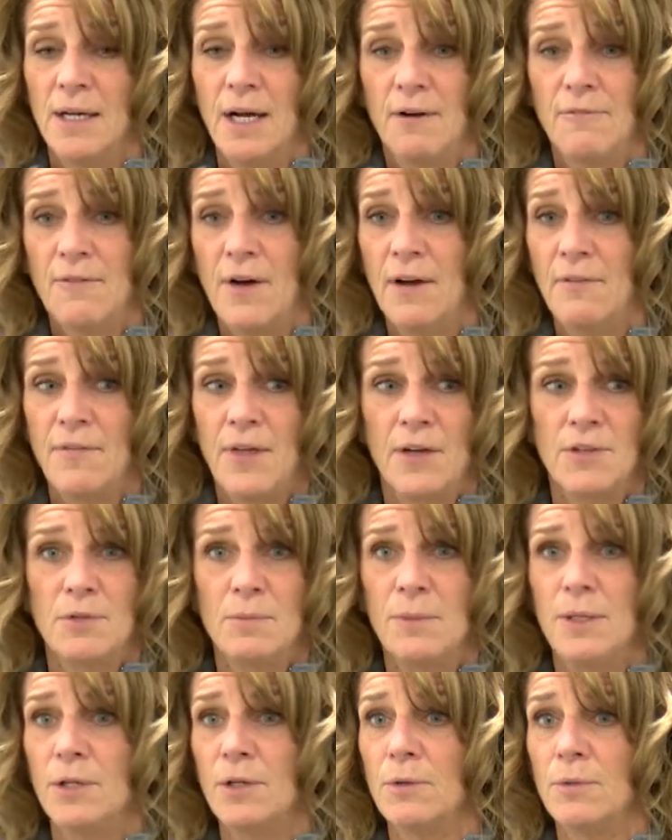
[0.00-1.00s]
Our
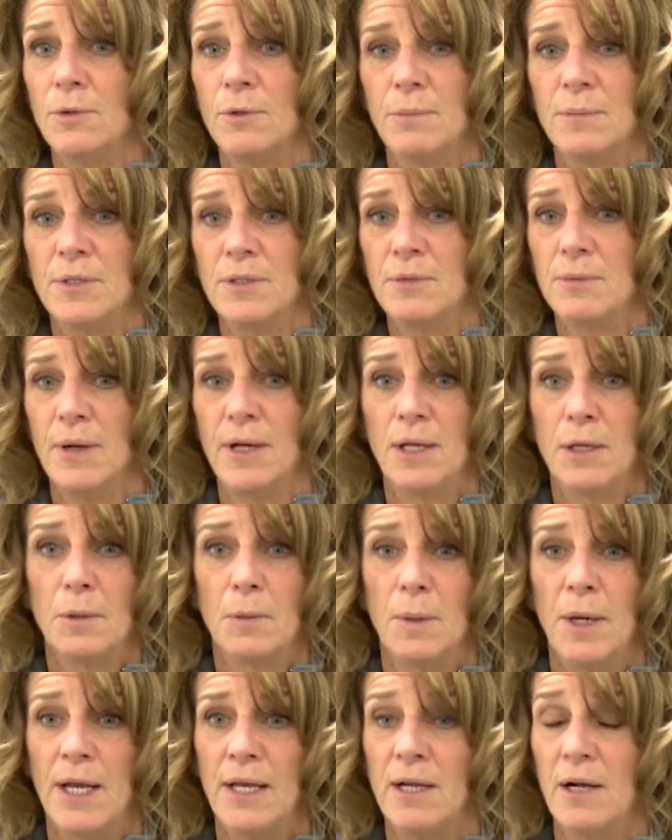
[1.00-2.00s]
5,000 meter group is running
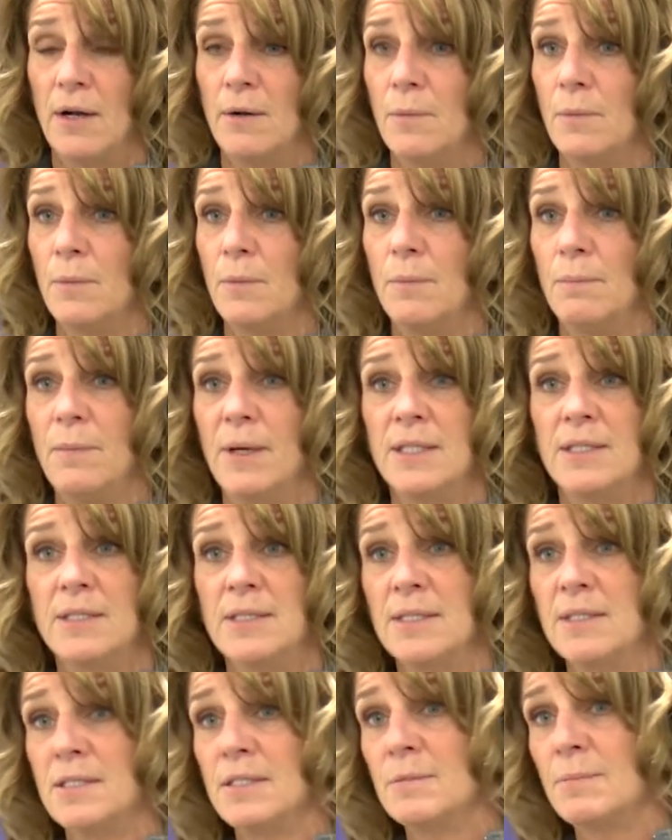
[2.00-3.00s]
great. Our men's
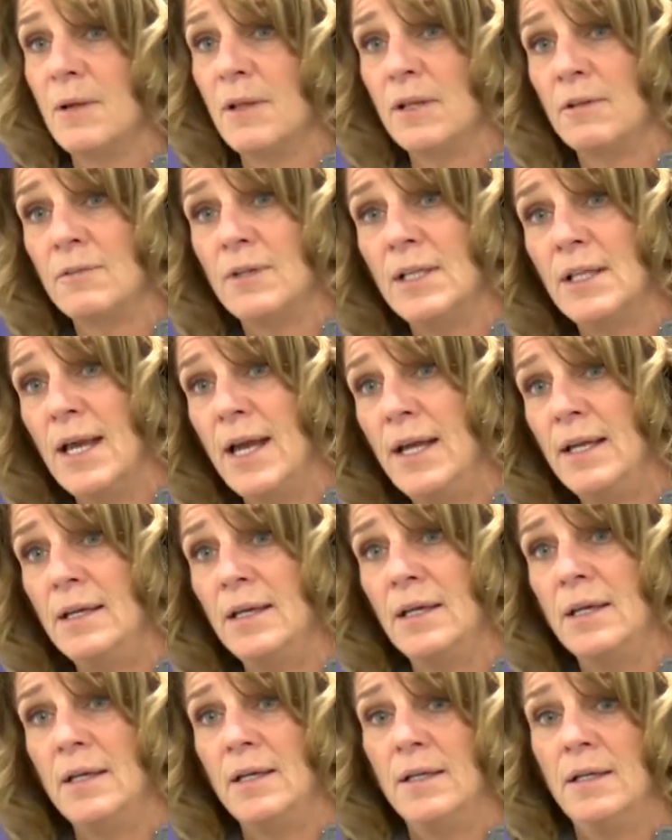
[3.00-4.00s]
distance medley relay
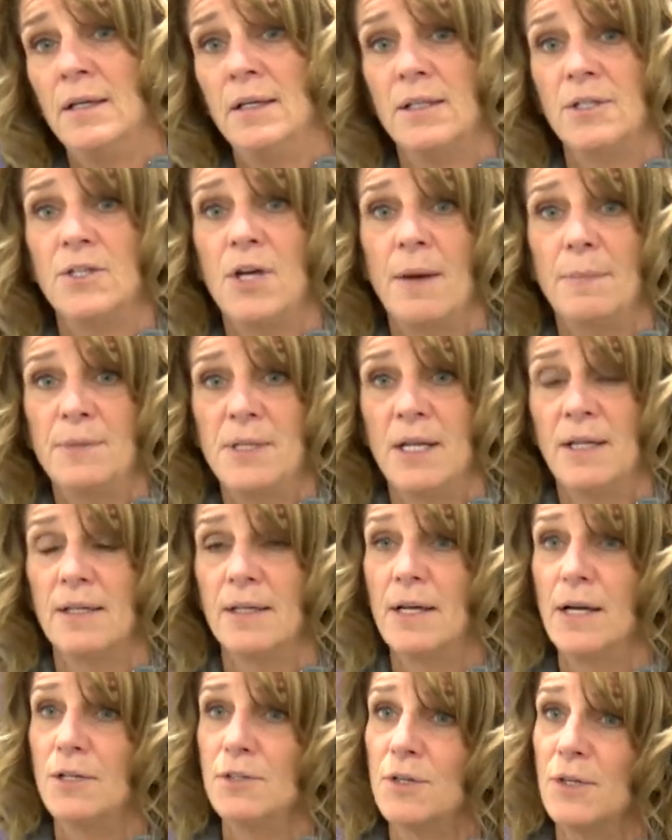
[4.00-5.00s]
in the top 10 in
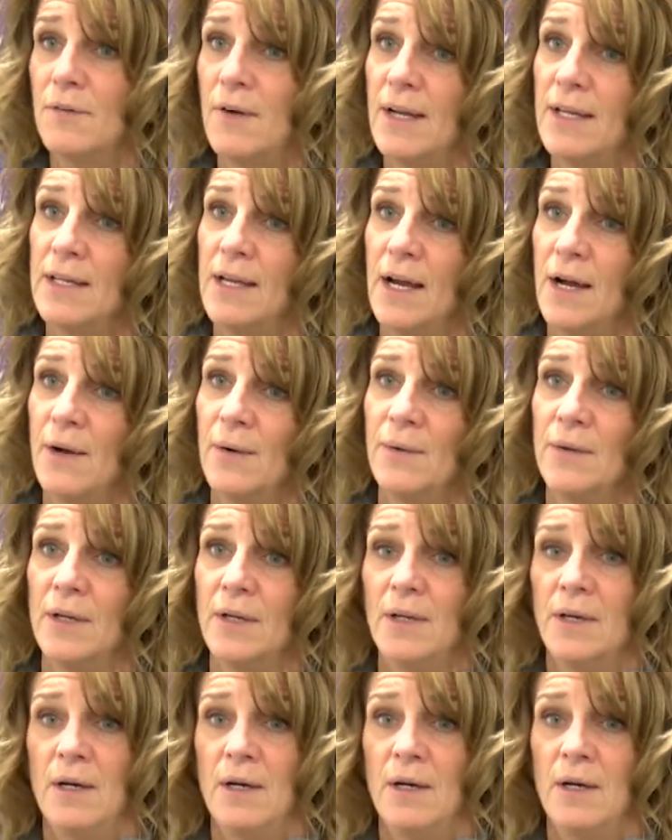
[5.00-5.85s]
the country right now.